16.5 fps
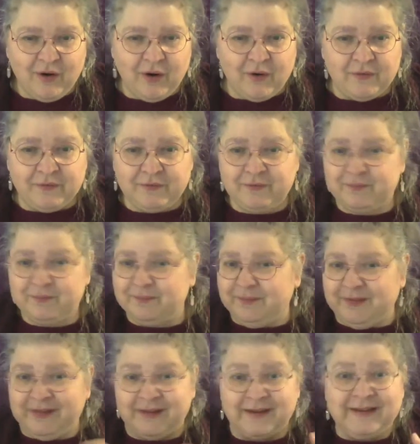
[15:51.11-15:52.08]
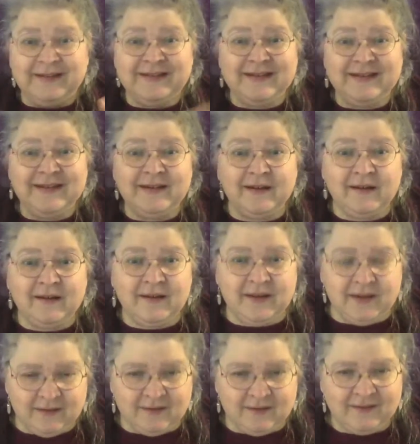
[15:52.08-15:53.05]
of
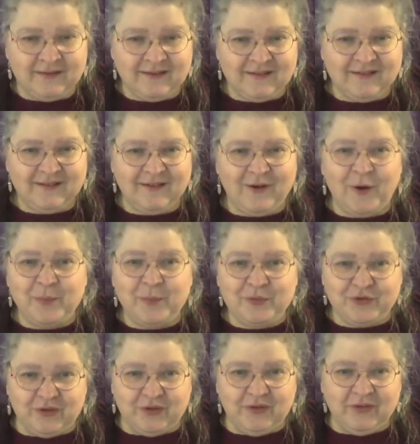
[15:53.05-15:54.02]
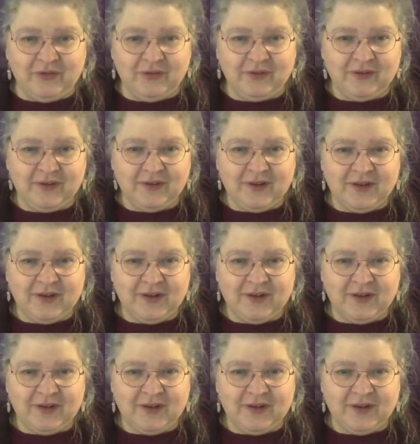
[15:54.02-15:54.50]
99 options